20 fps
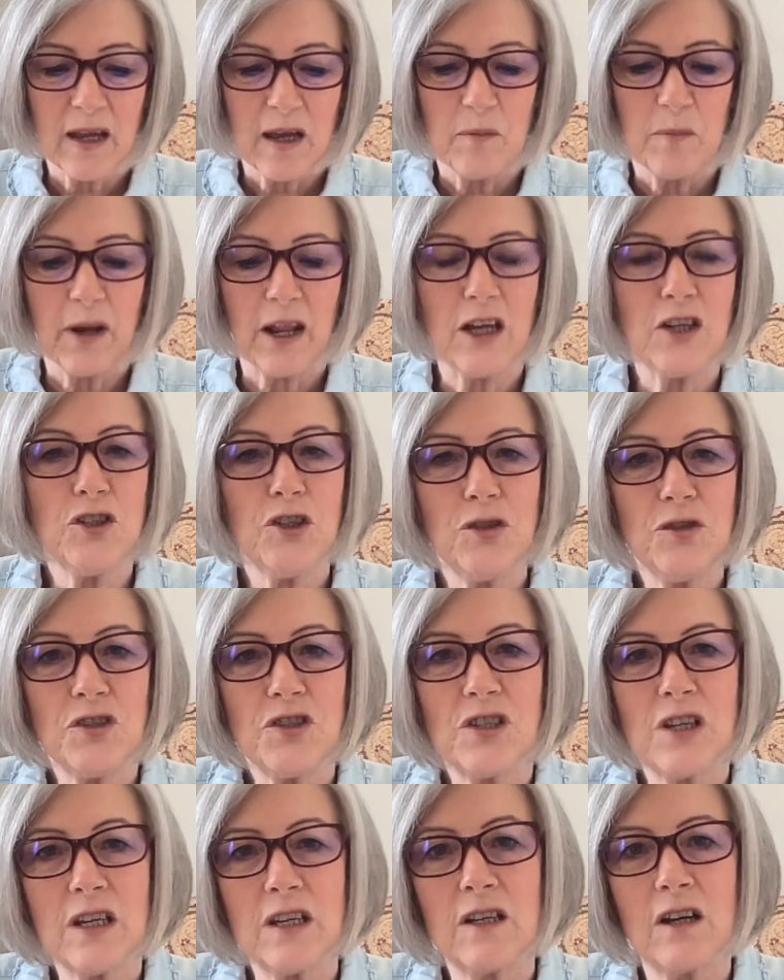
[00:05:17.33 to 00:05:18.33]
But as you
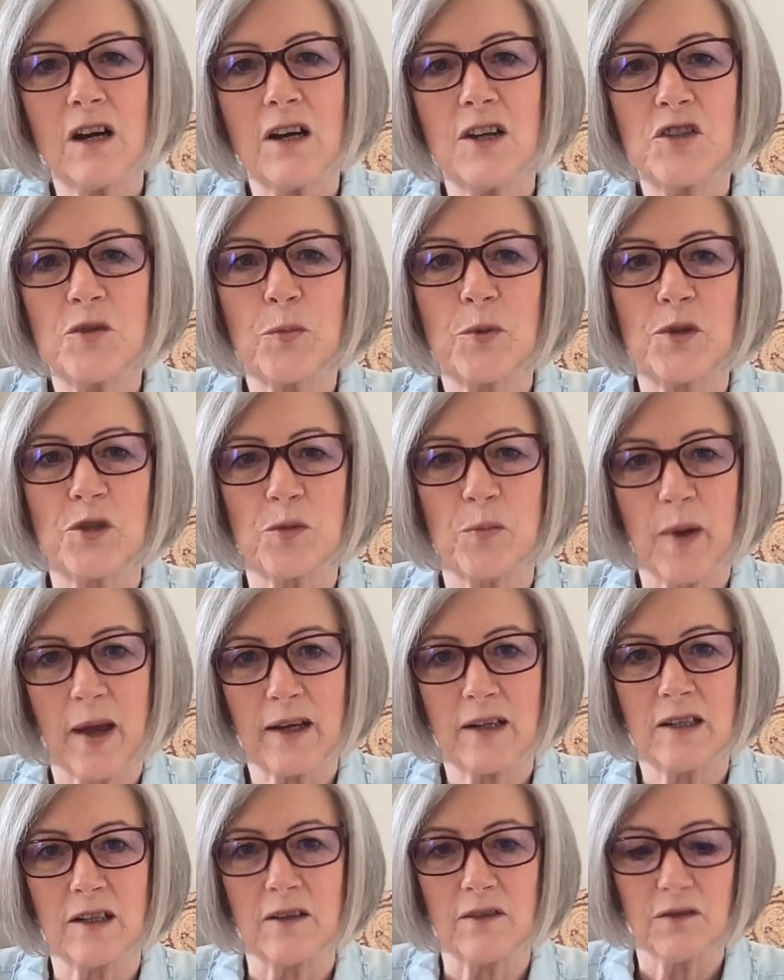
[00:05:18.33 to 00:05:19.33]
seek God's
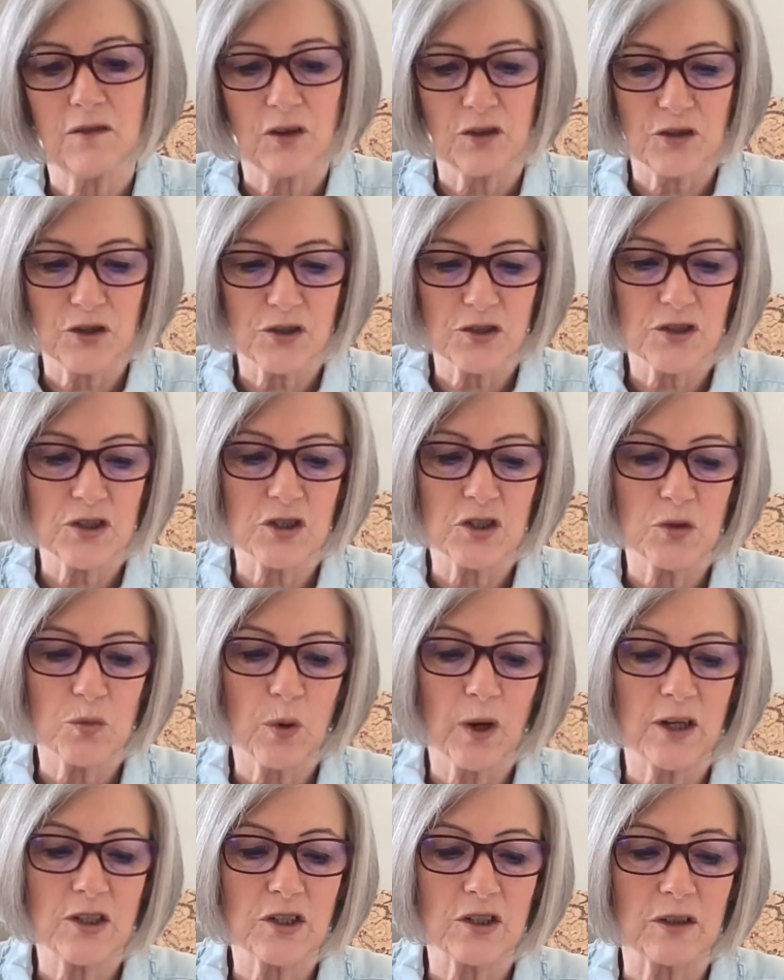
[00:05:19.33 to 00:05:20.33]
perspective on your
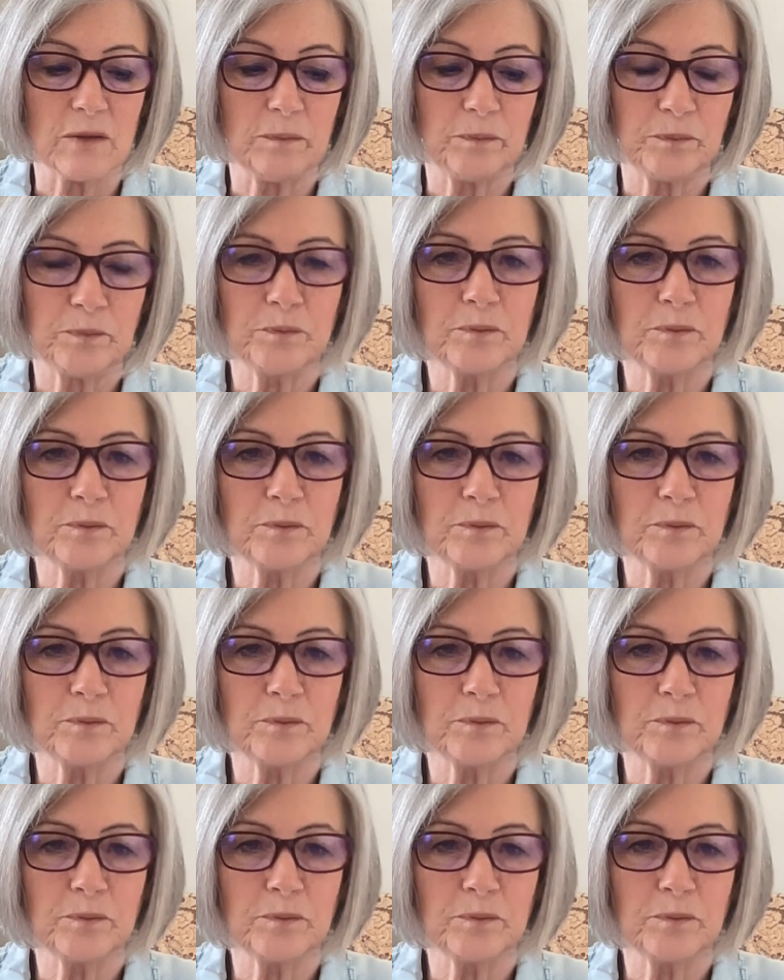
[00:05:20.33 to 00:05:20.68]
situation,